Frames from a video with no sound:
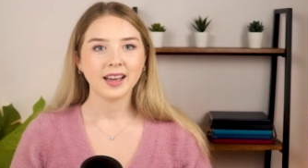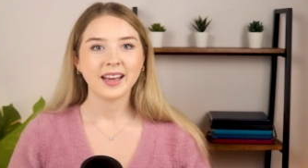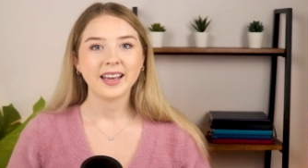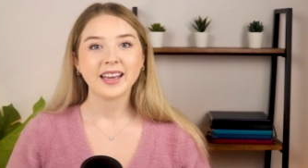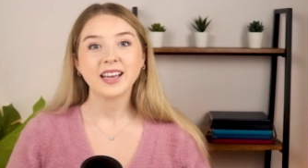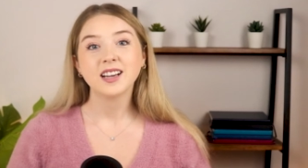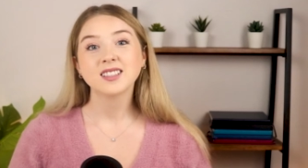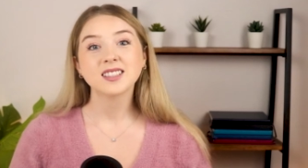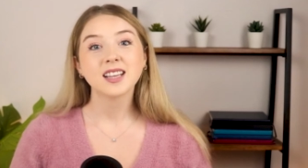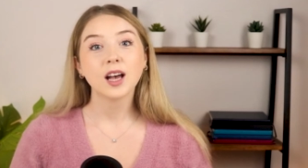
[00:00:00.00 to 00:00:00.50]

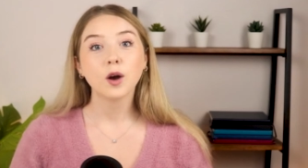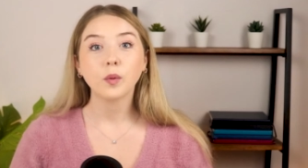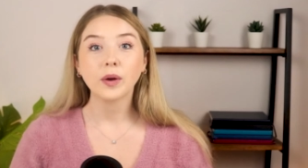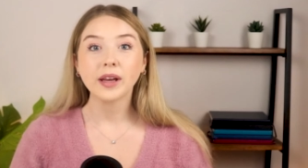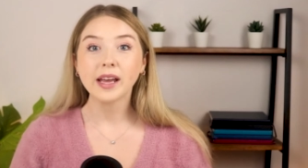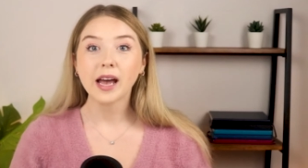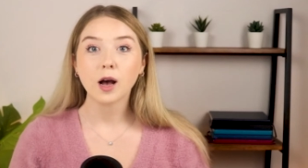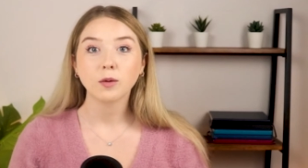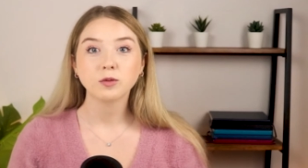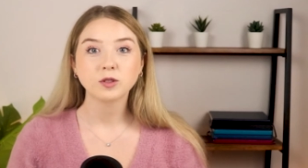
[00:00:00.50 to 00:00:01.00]
Here's how
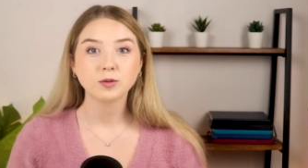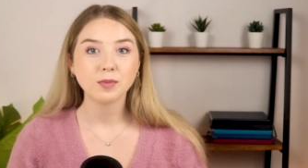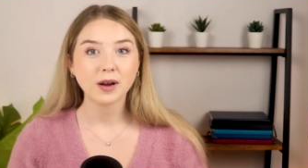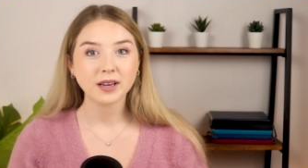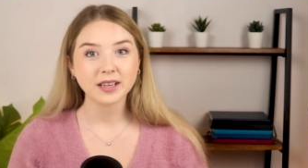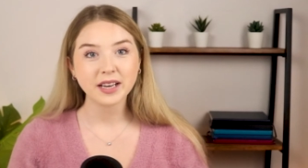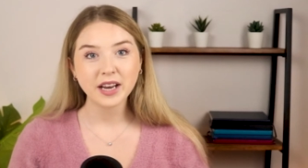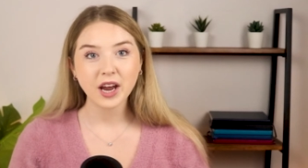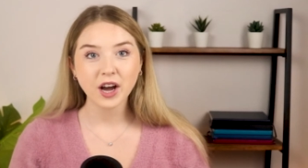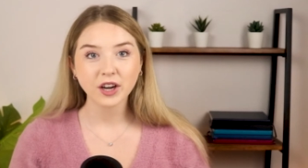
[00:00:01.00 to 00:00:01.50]
we helped
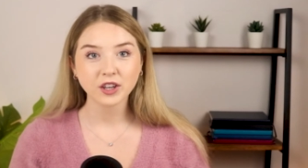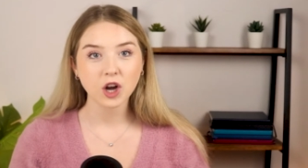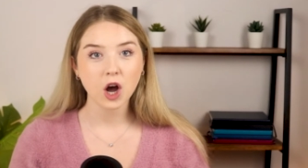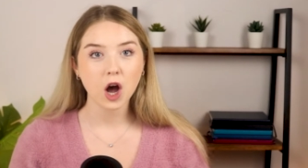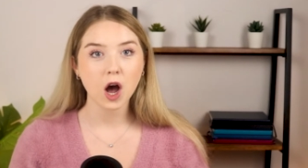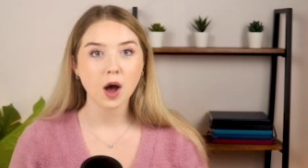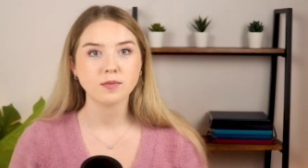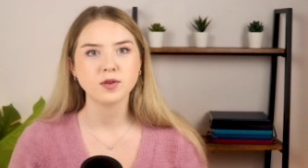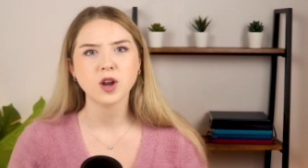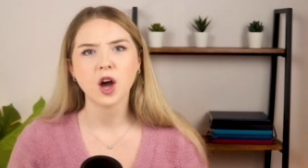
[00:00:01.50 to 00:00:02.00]
monday dot
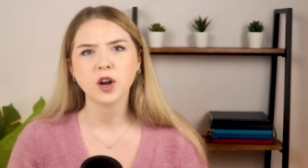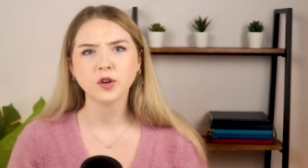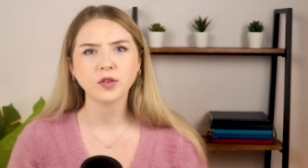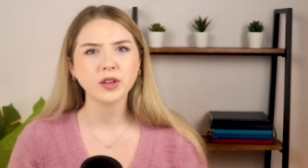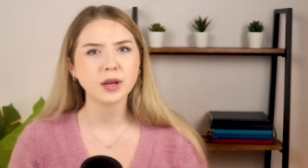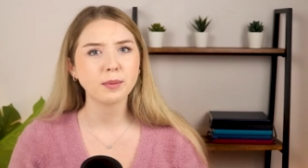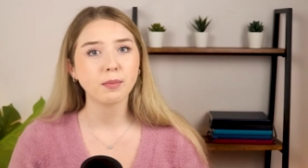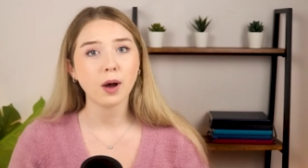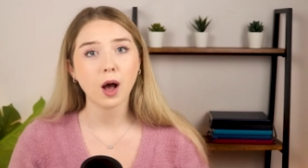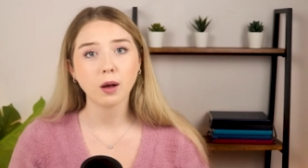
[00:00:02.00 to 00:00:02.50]
com not
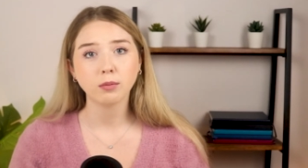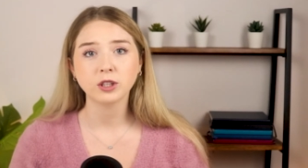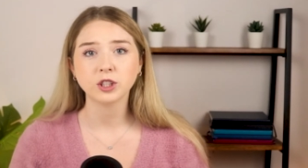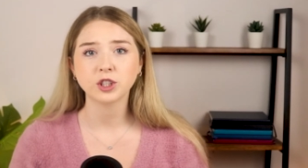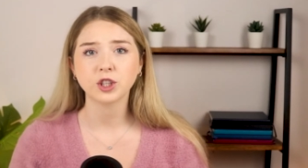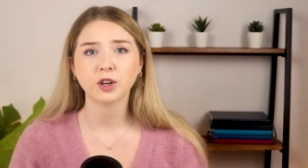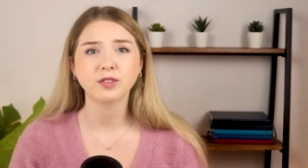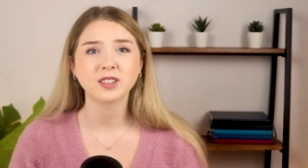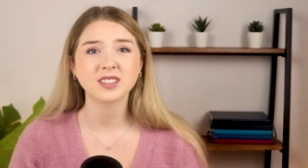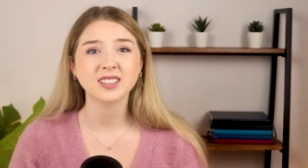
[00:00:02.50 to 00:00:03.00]
only
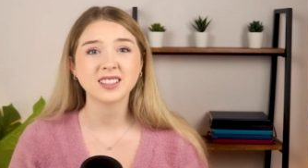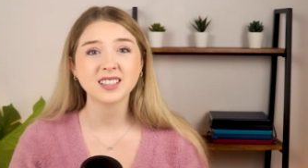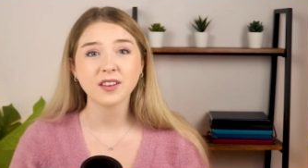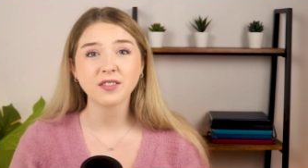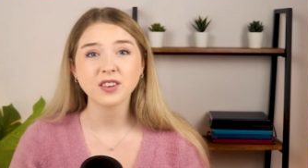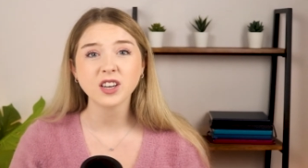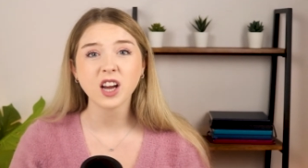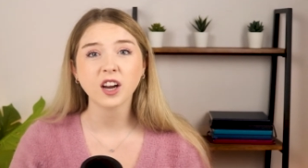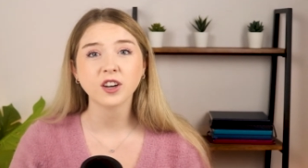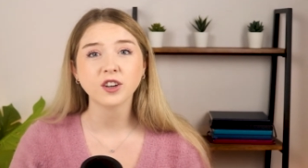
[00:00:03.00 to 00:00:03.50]
publish over
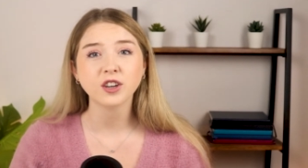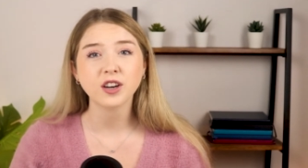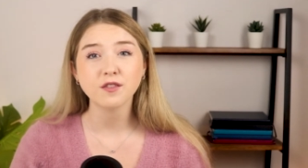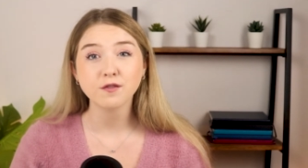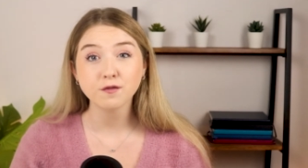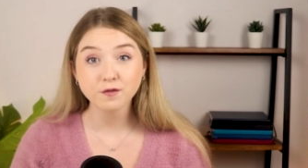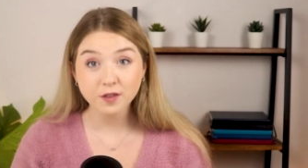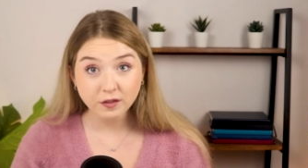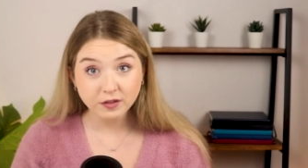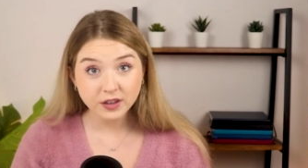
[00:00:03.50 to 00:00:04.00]
seven
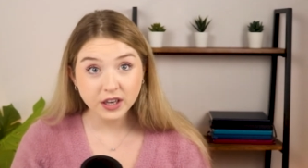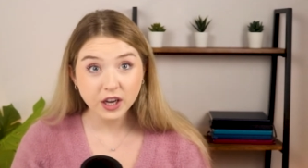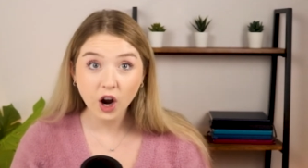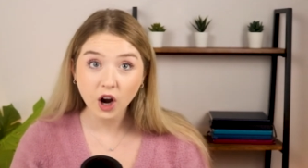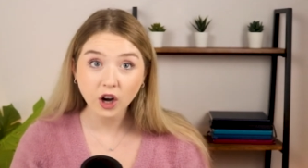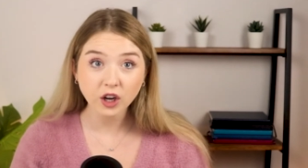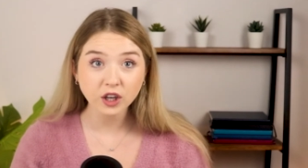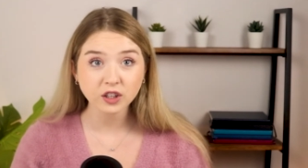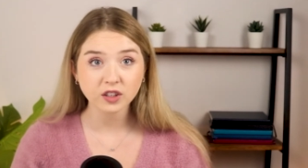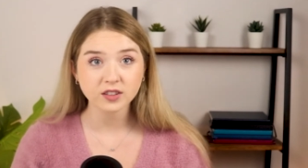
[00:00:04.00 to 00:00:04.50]
hundred fifty
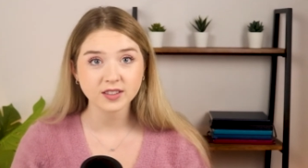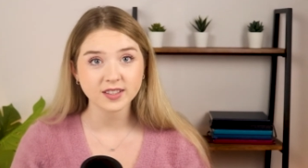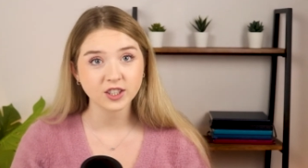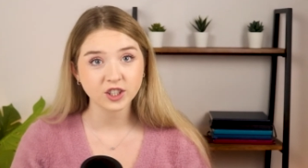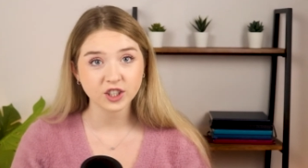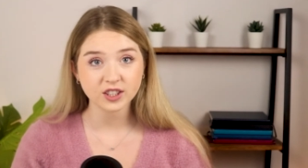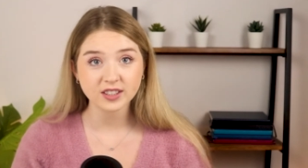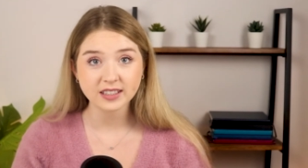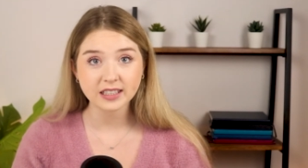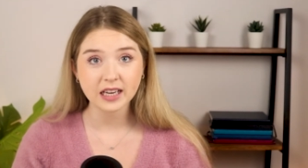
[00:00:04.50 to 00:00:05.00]
articles
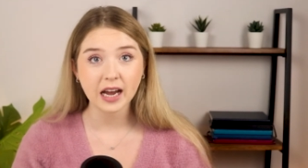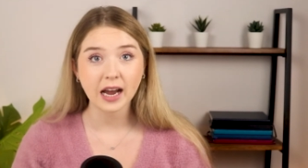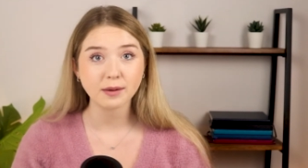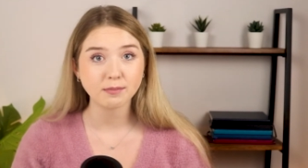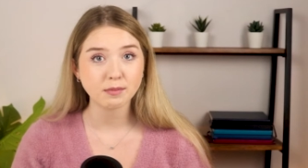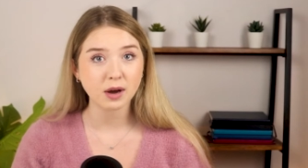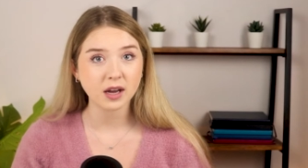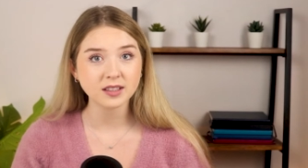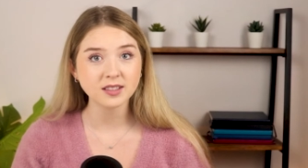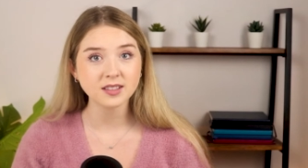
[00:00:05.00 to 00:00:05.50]
in just
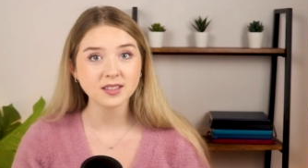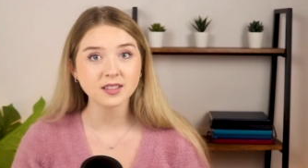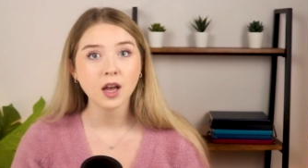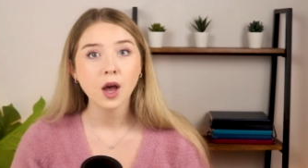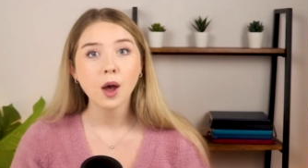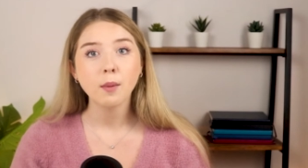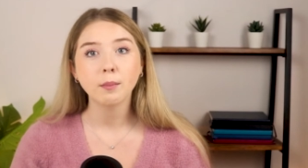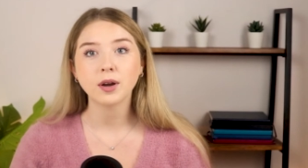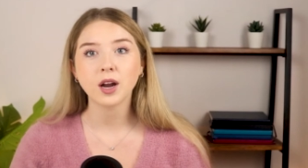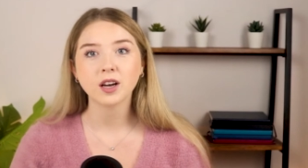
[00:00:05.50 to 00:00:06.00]
nine months,
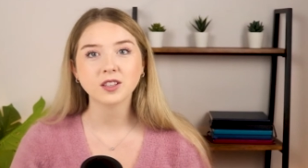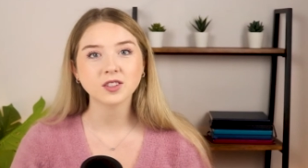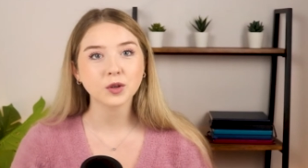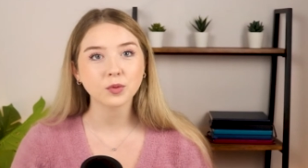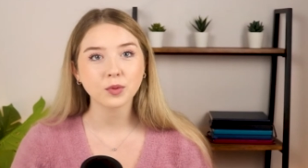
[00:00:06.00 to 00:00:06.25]
but also